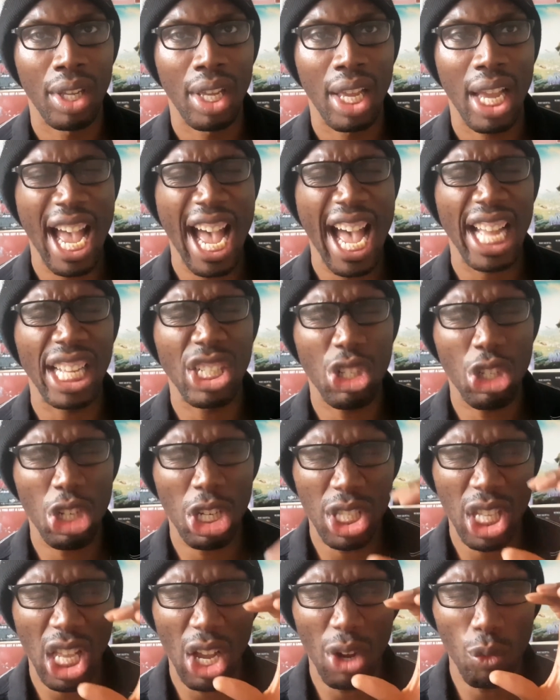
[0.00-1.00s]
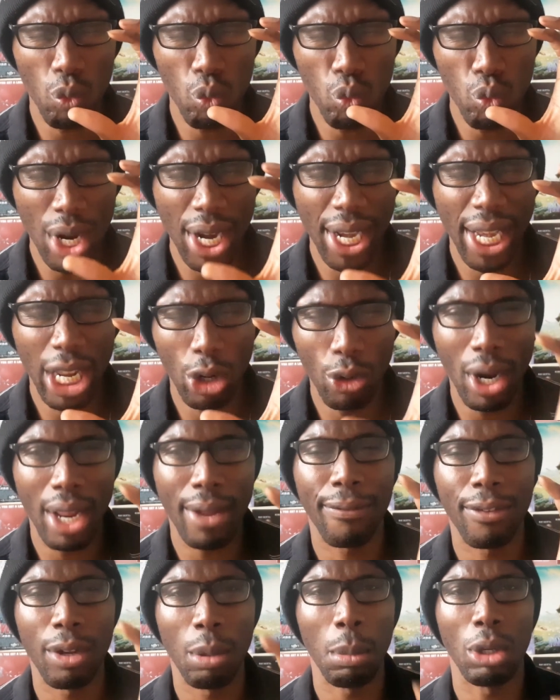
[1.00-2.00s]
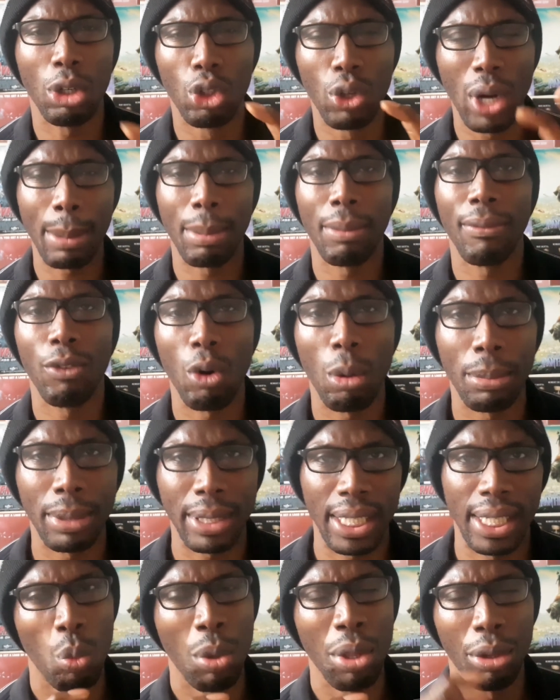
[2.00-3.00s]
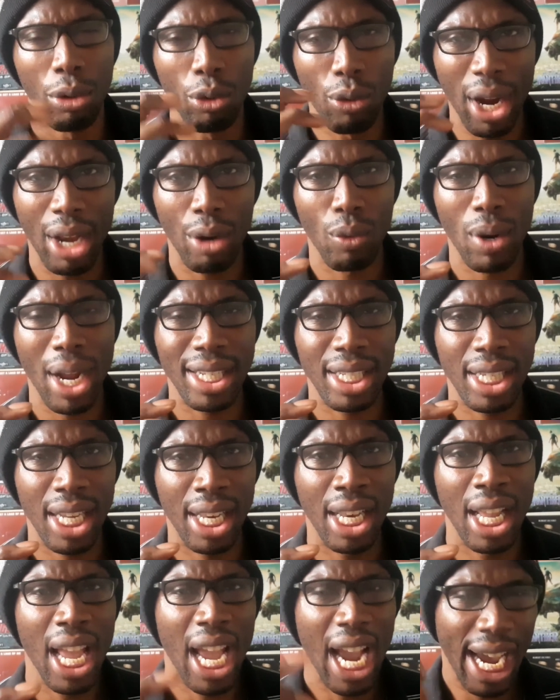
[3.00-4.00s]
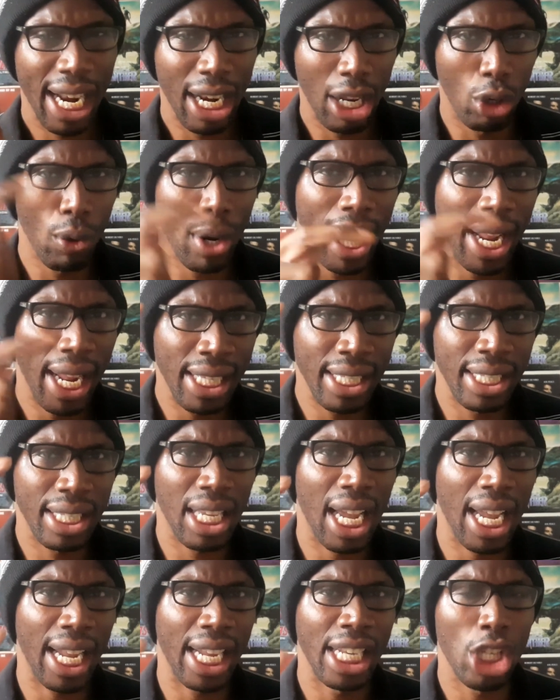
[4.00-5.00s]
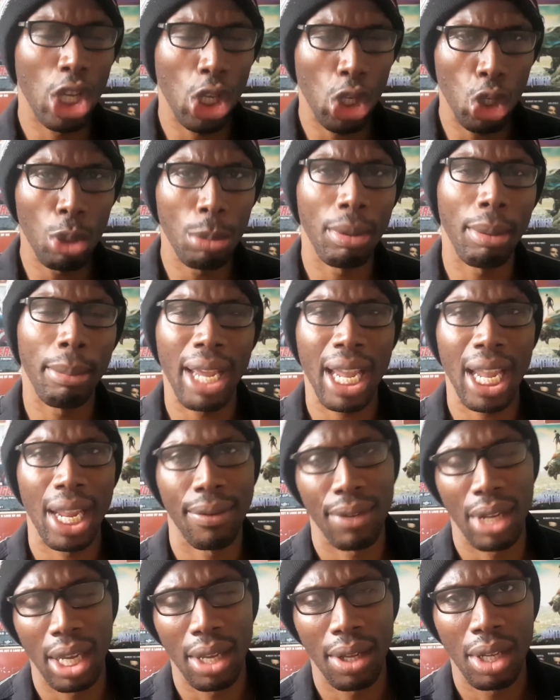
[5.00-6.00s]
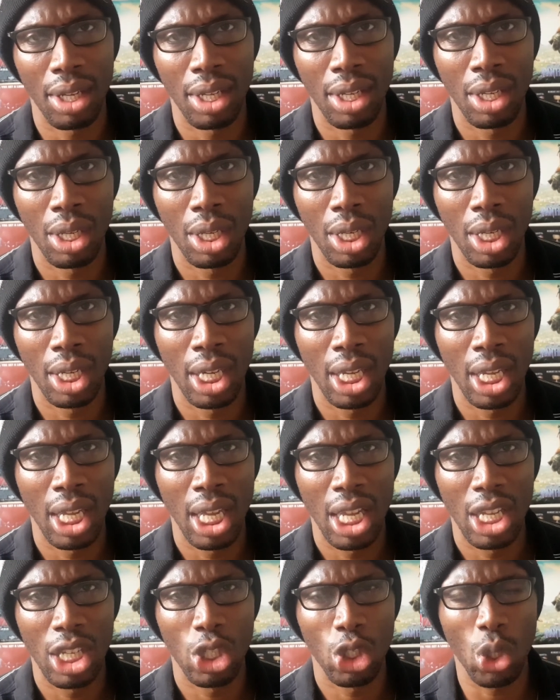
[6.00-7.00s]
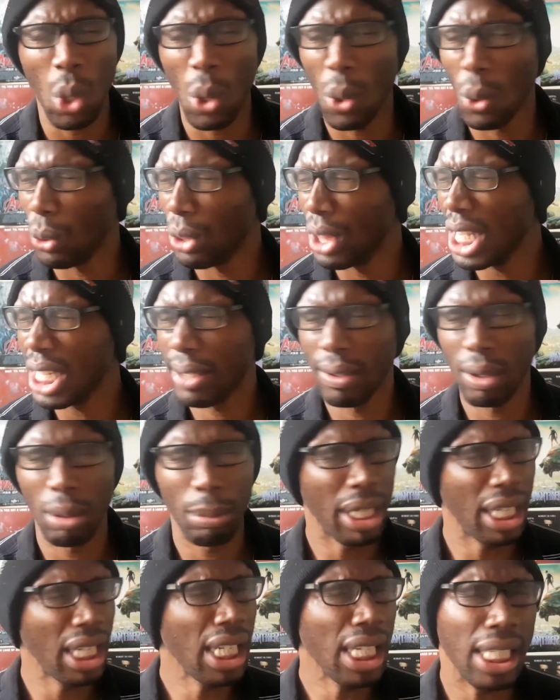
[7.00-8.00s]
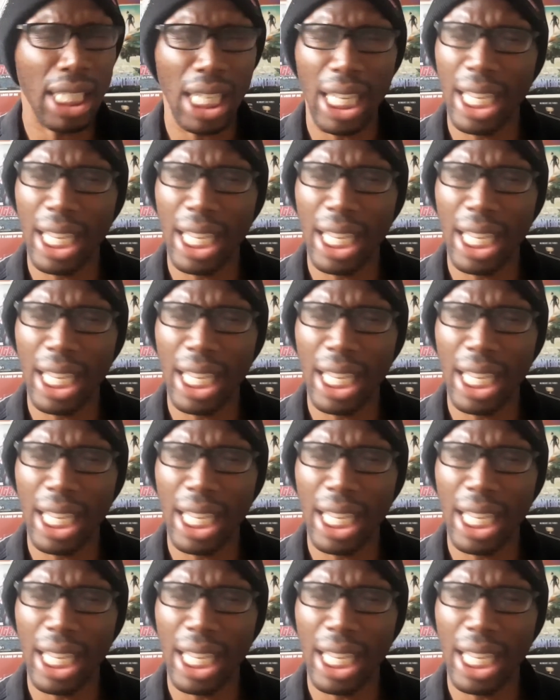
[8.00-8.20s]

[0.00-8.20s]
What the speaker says: and just a really great film with great performances, great writing, and a great insight into human behavior. So this film easily